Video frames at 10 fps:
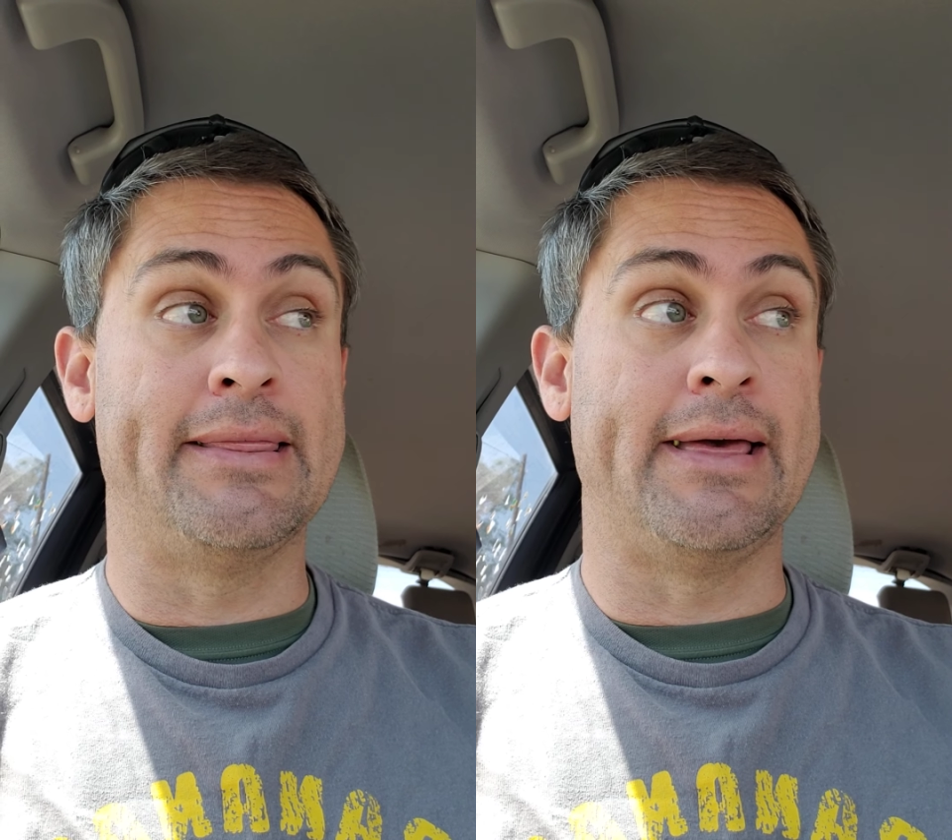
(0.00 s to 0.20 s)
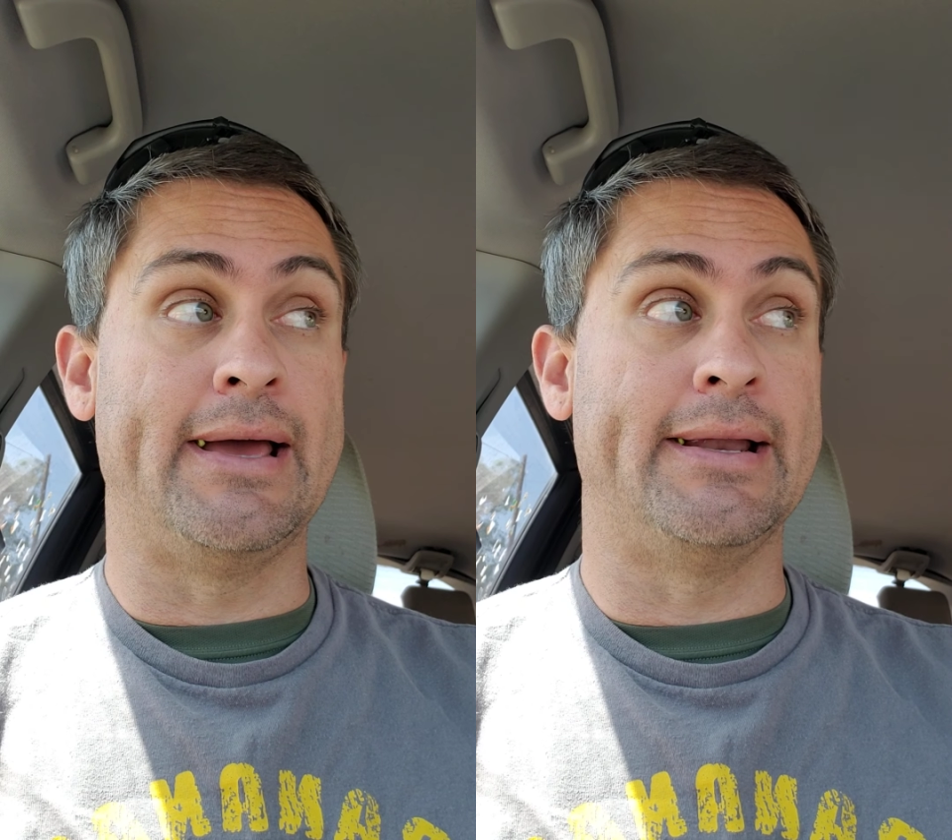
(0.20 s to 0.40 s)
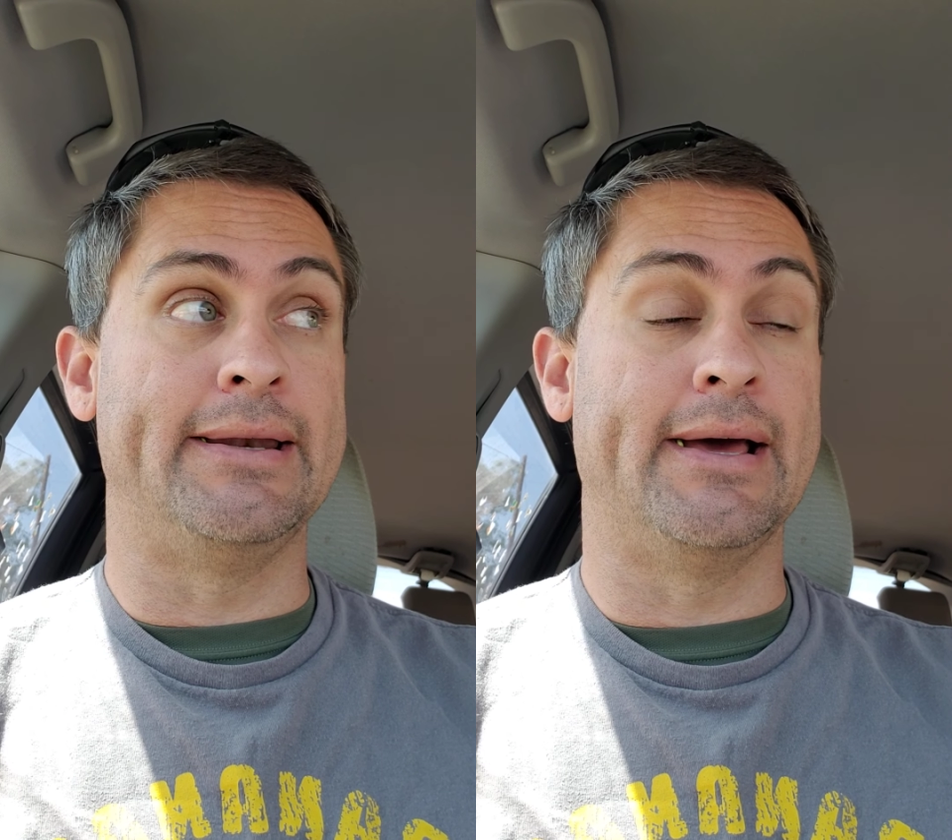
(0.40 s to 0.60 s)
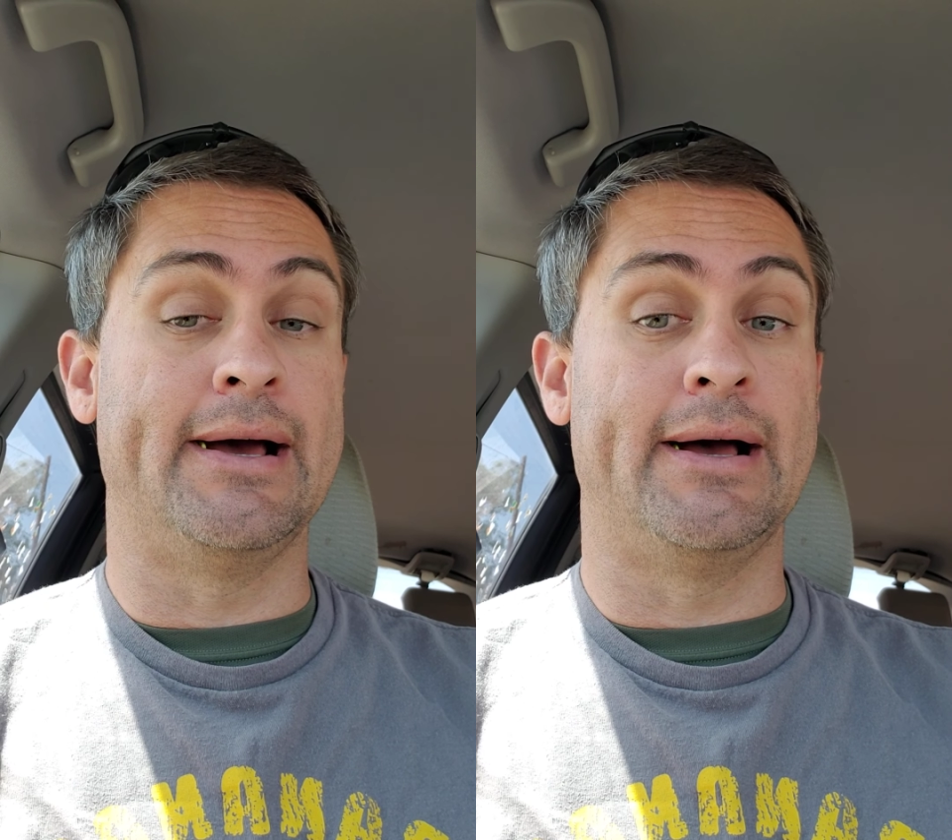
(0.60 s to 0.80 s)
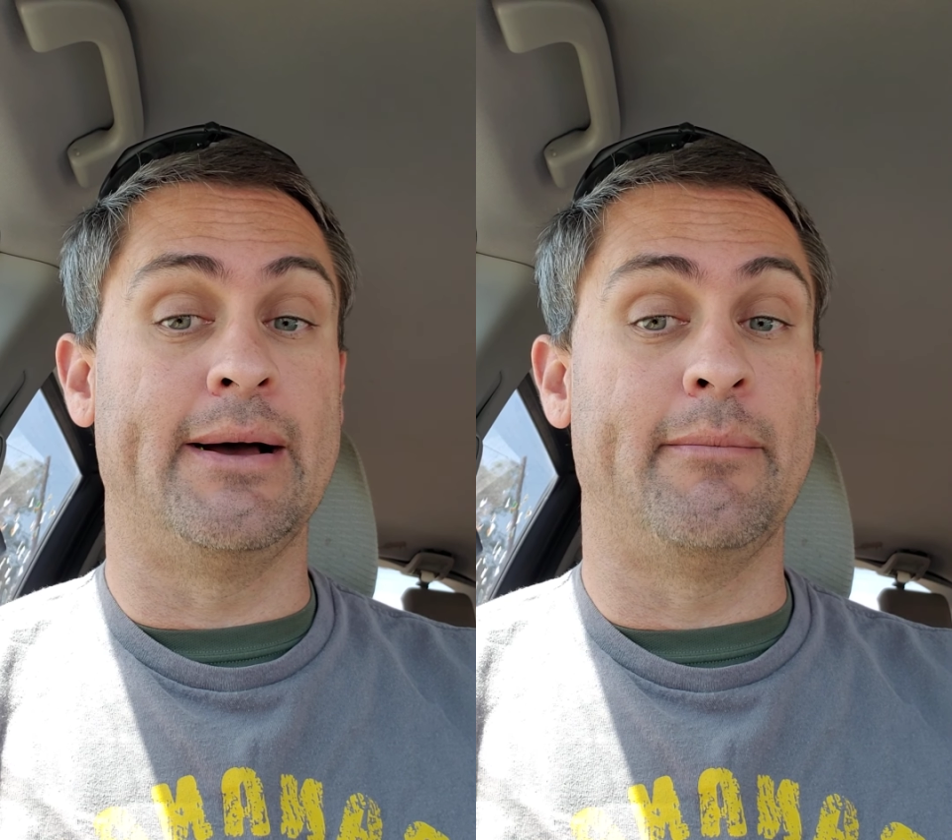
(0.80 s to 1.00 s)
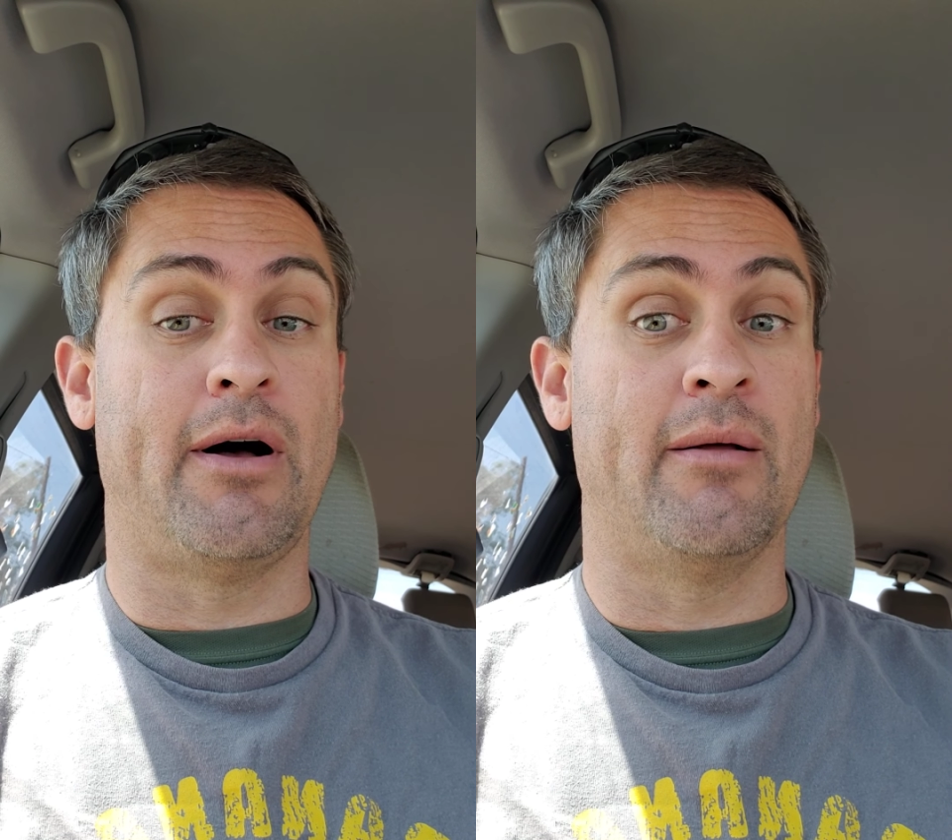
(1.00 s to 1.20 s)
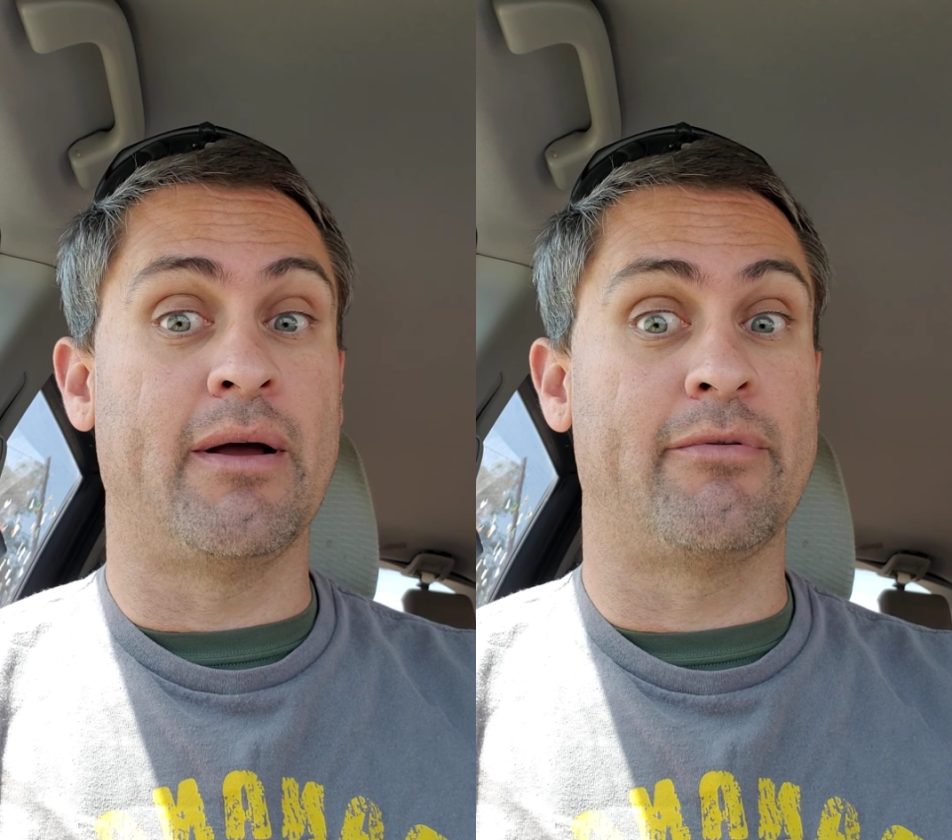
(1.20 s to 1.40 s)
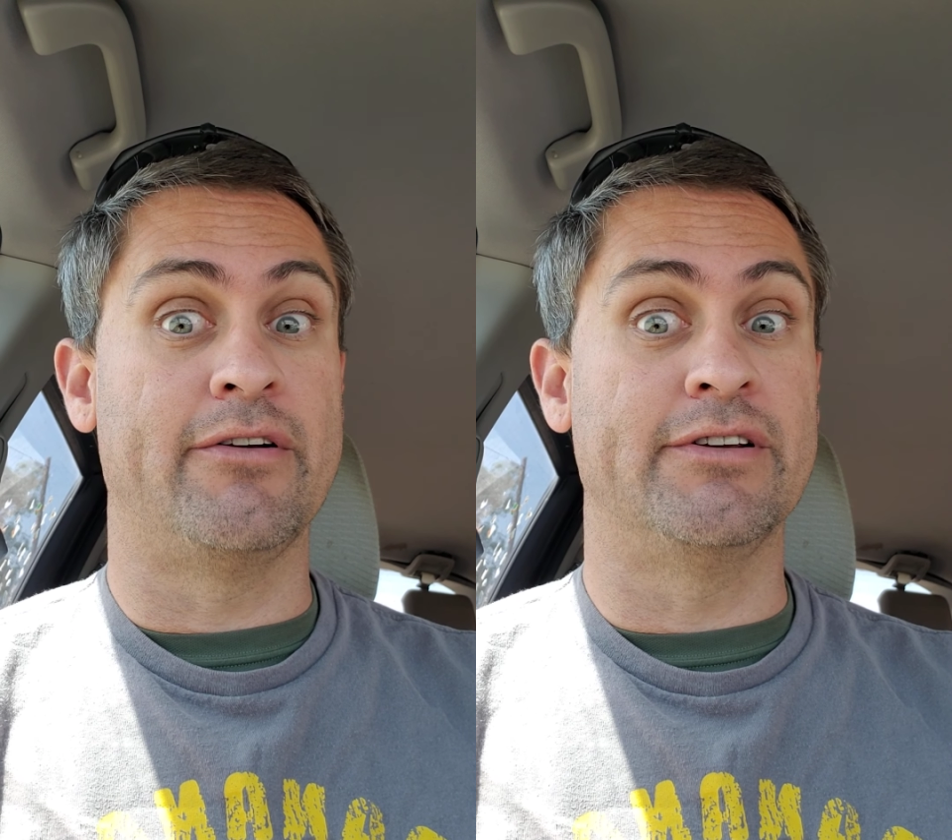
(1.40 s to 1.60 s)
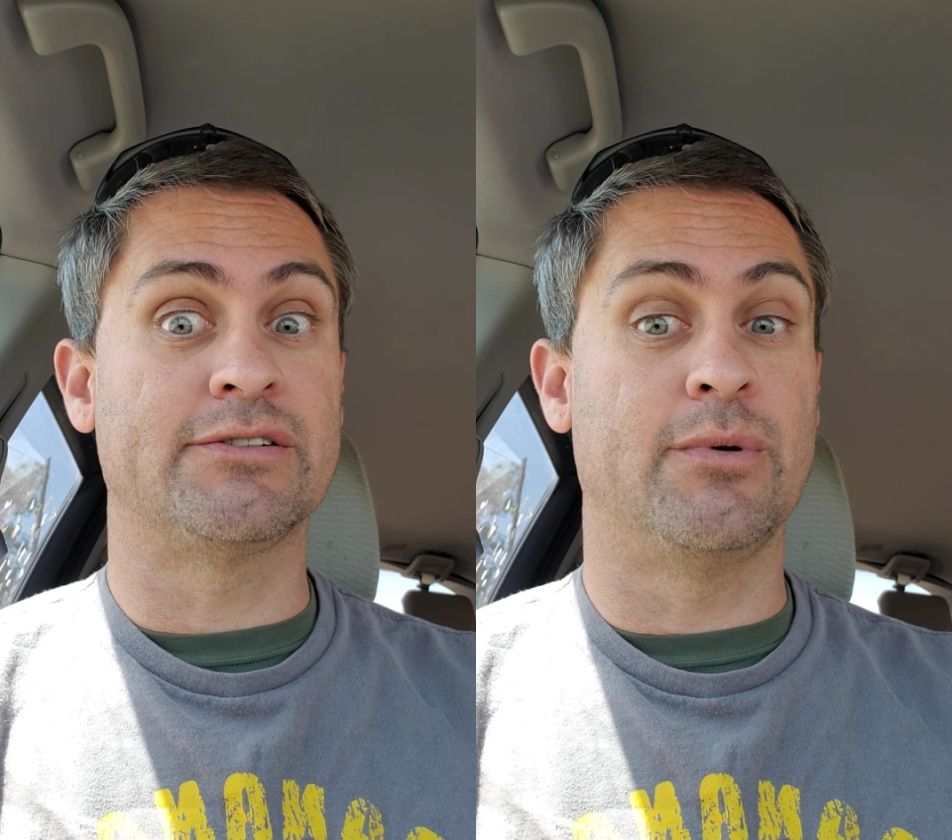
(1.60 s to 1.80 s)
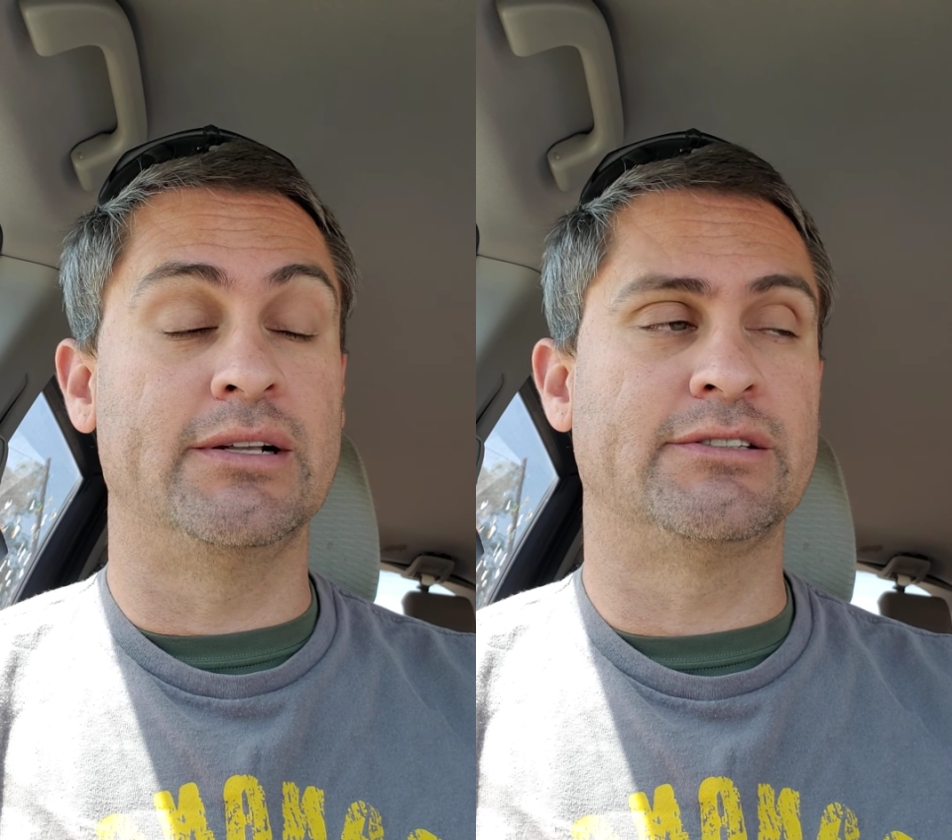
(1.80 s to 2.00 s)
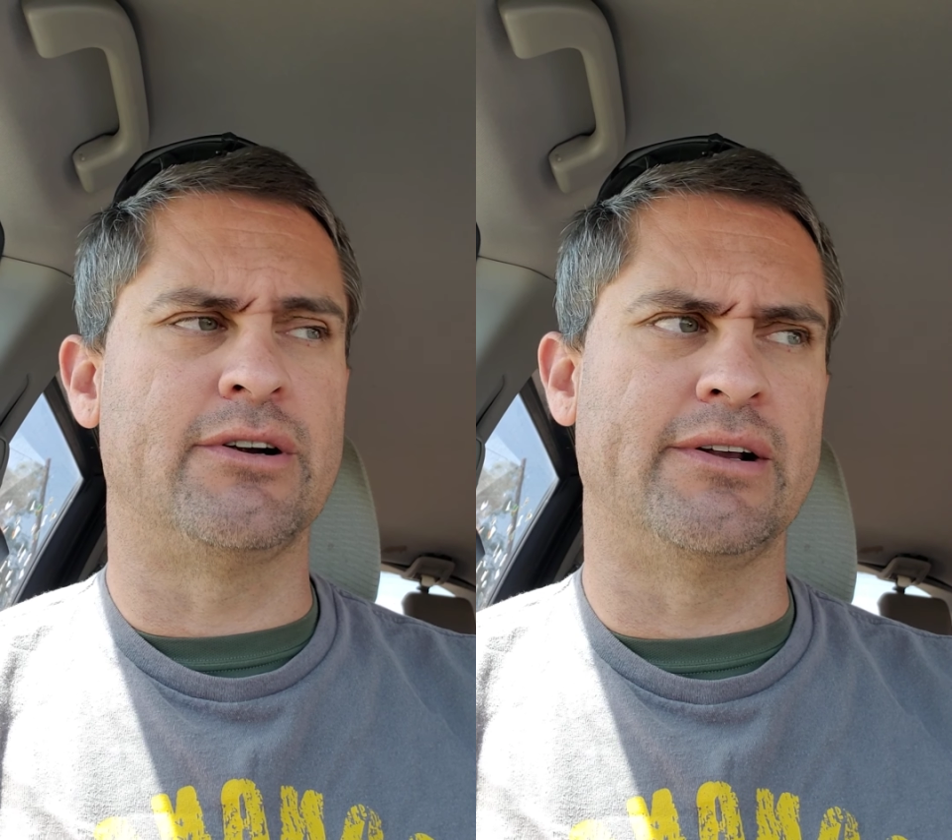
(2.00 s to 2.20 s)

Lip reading: than all my previous ones,